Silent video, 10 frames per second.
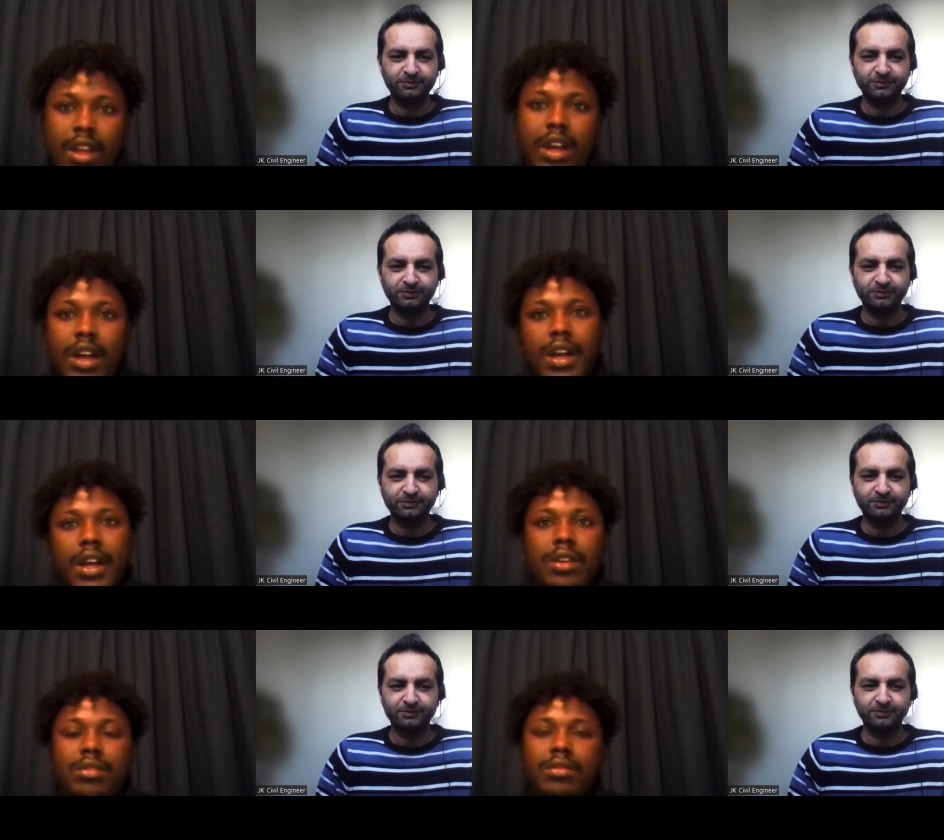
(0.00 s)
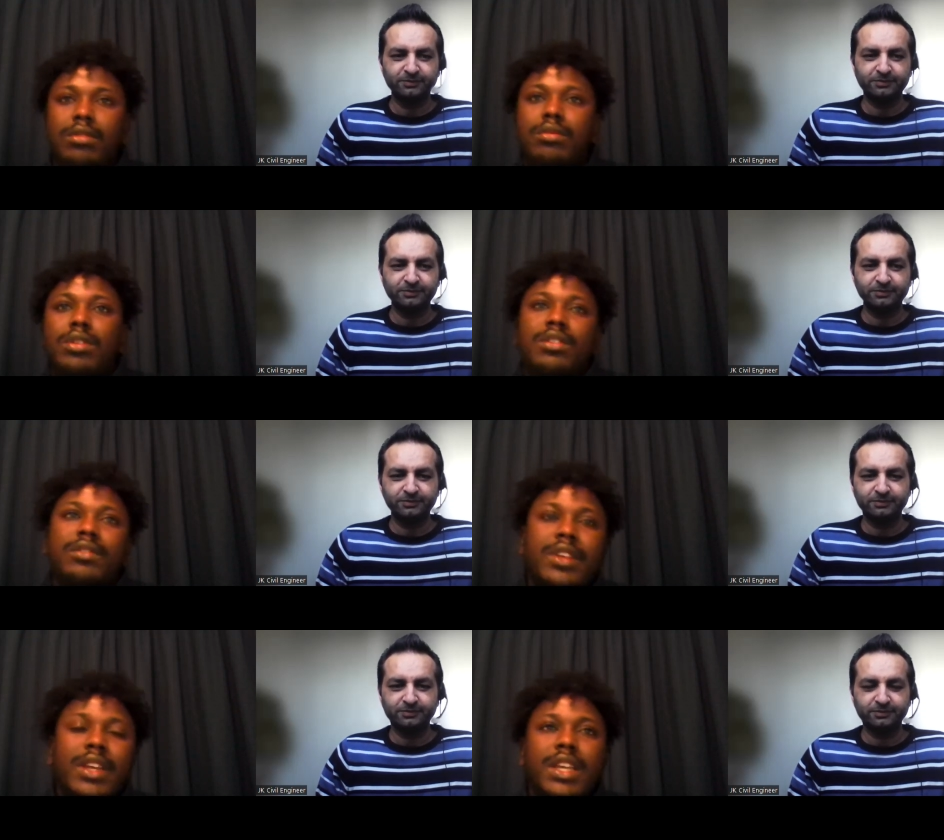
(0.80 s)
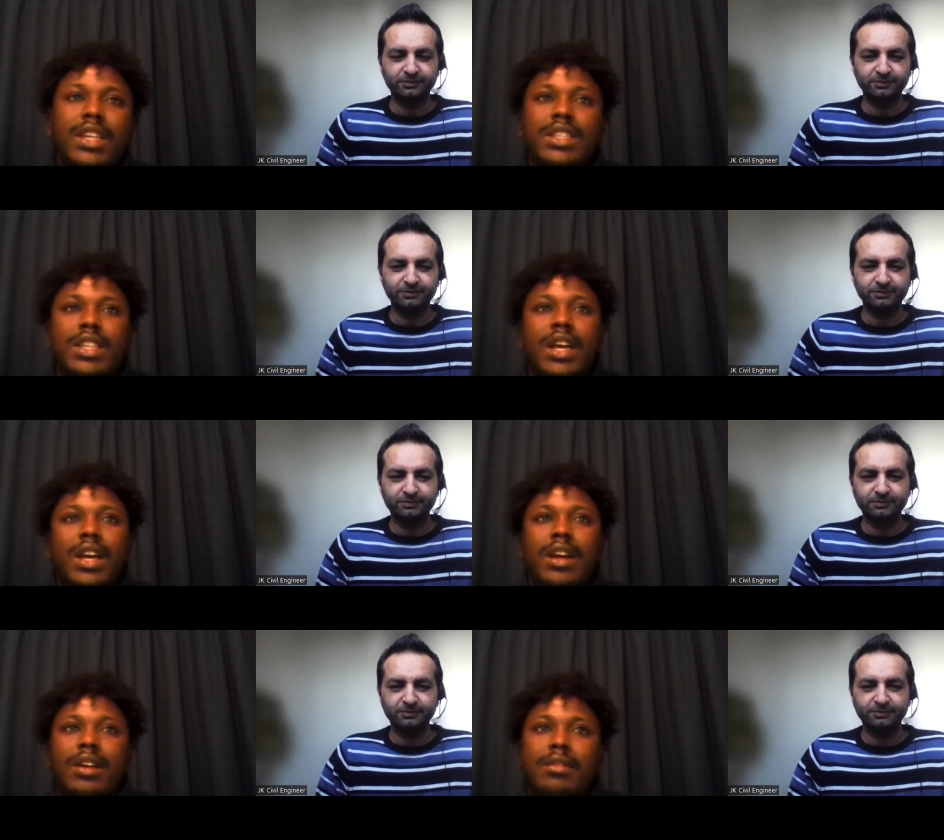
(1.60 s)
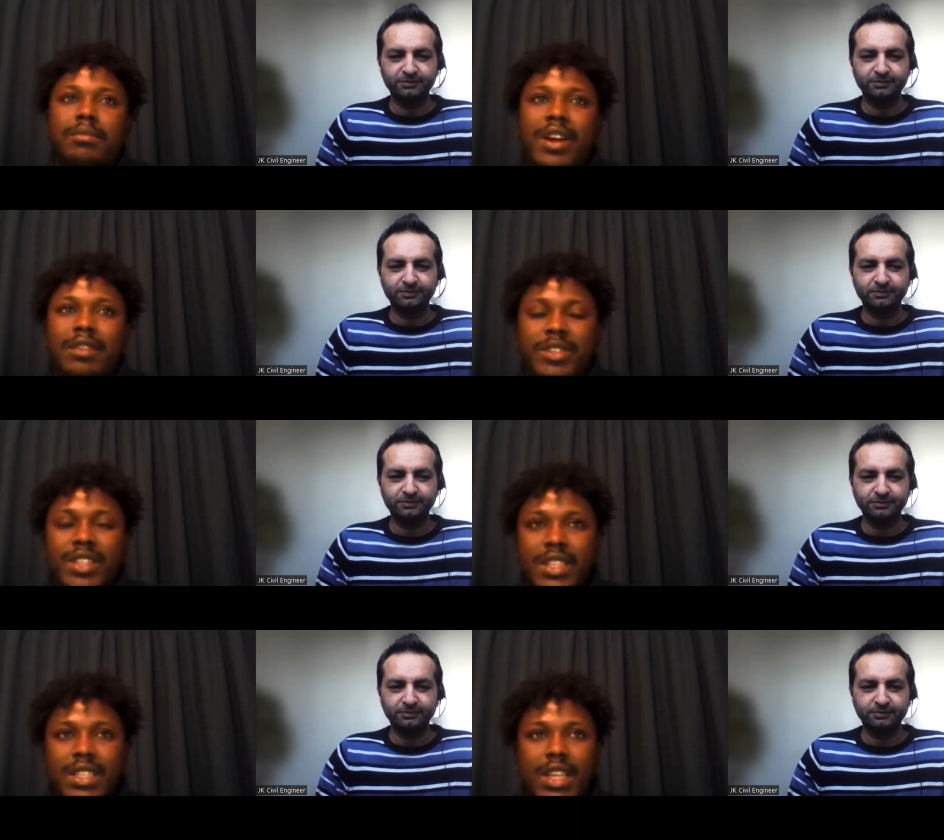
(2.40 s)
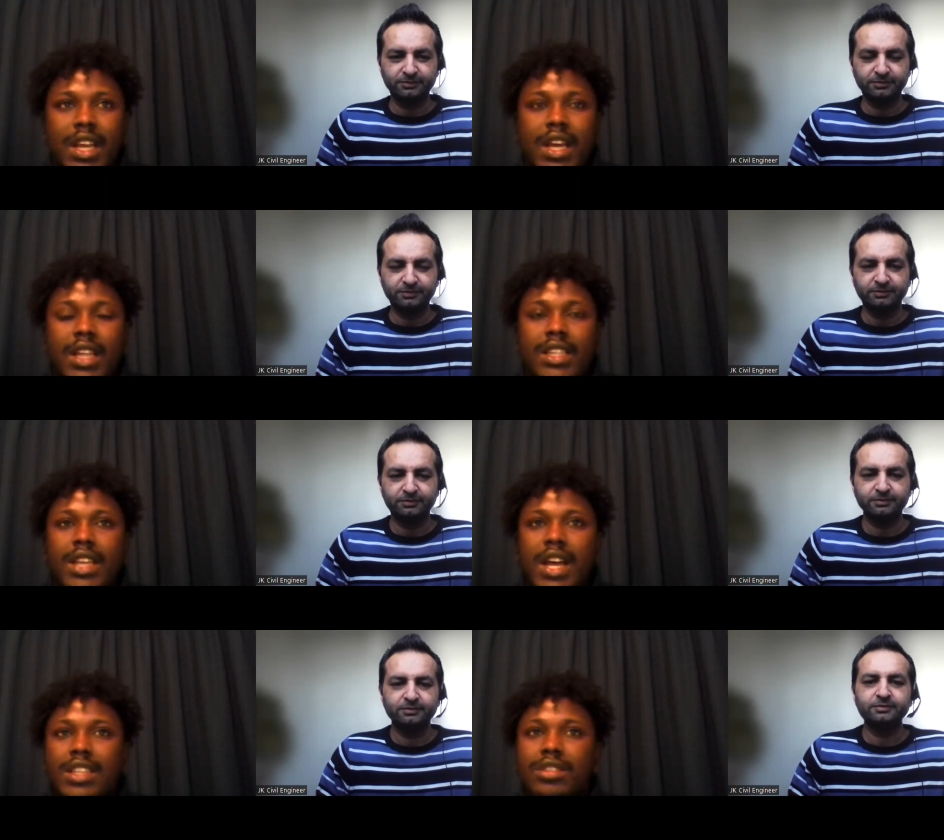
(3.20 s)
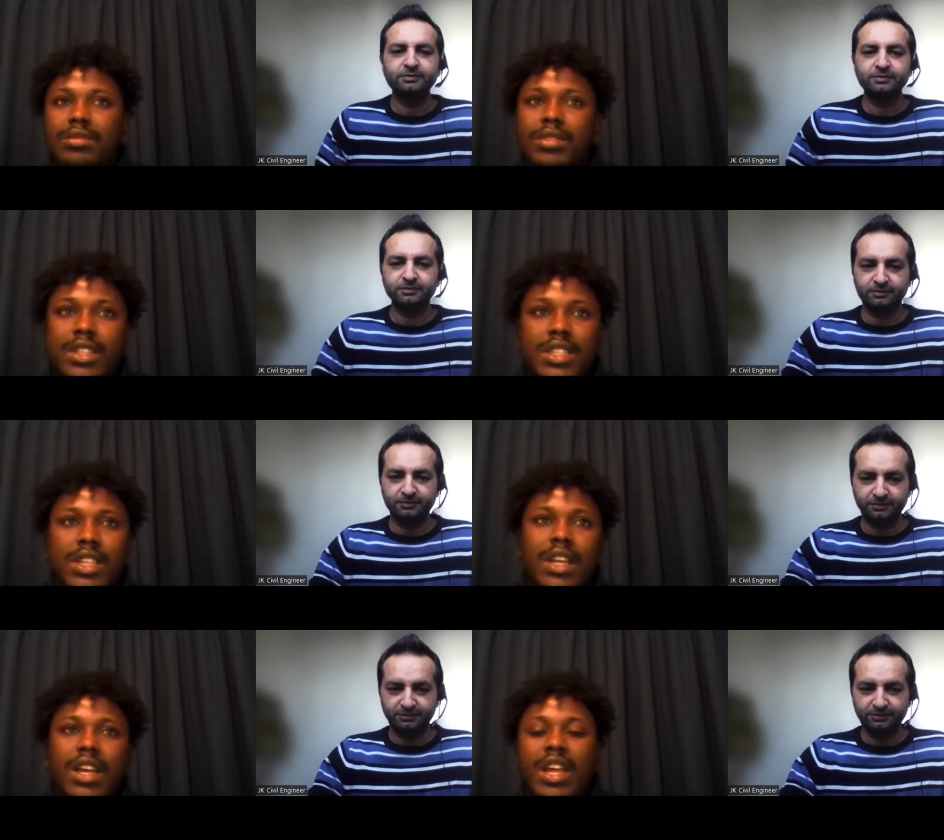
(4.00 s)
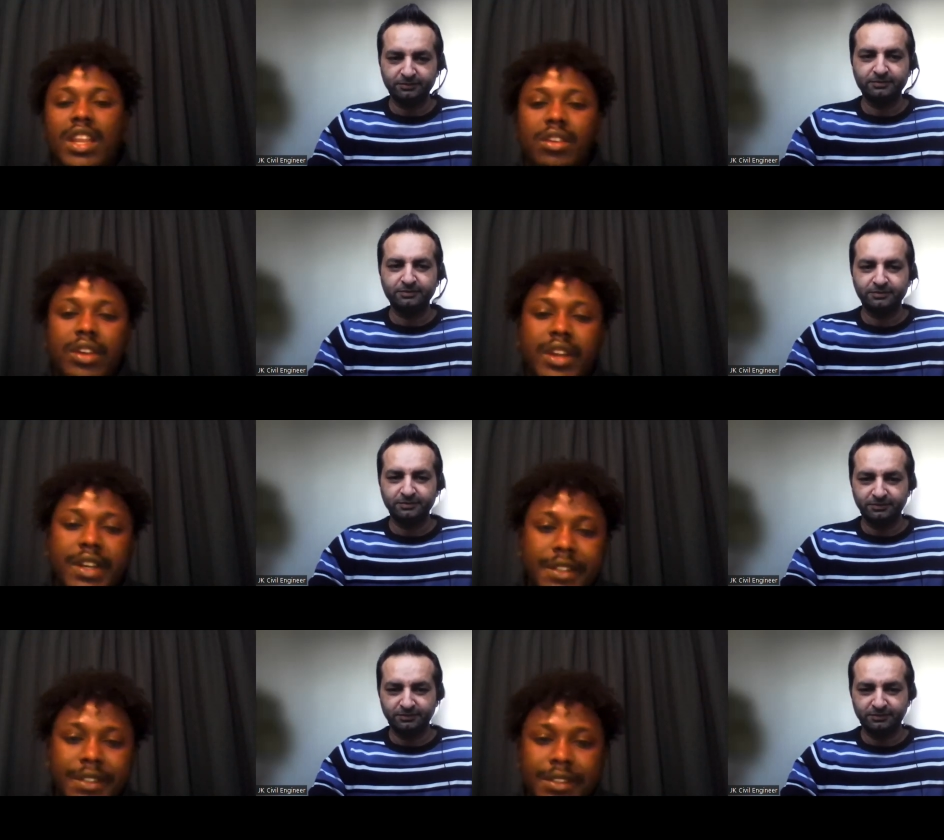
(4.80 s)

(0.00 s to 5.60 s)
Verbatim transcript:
Speaker 1: Uh, one of it is a pharmacist and the other one is a lawyer.